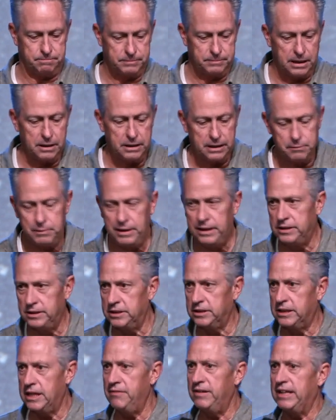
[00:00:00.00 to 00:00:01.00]
let, let me
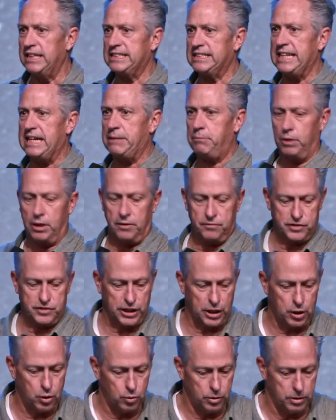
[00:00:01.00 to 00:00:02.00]
just give you an example of
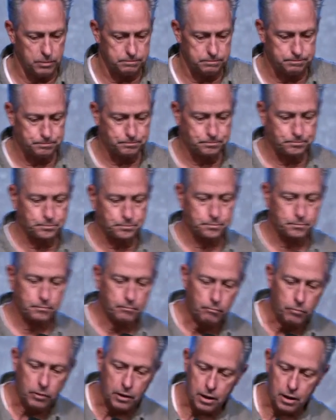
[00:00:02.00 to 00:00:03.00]
tone.
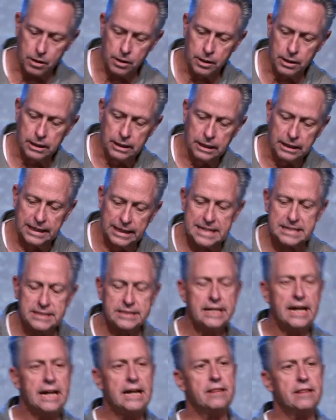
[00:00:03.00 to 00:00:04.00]
Let's
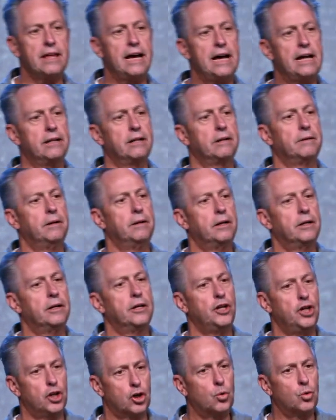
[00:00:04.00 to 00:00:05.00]
say that
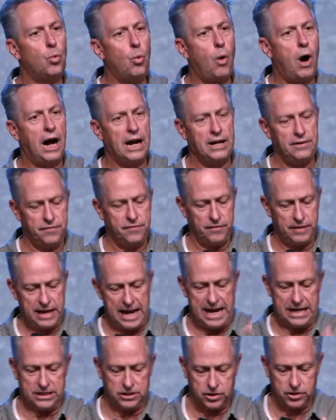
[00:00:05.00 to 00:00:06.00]
your wife
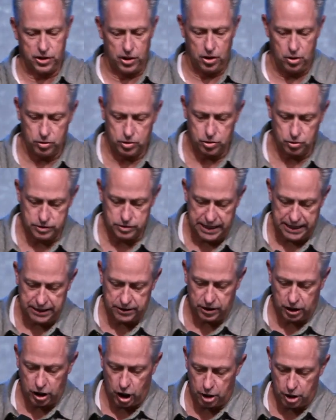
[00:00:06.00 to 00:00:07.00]
asks you to take
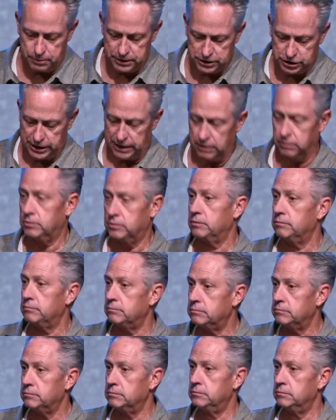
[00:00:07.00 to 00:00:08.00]
the garbage out.
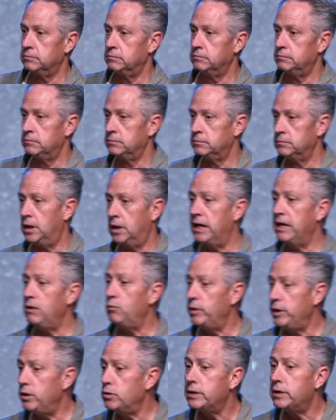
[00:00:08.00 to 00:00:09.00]
Honey,
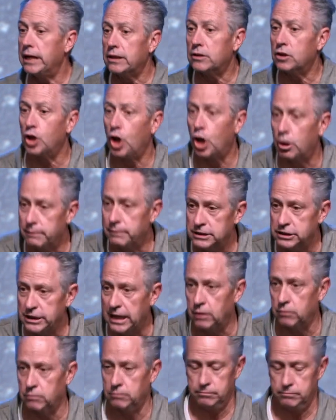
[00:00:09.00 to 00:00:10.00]
will you take the garbage out?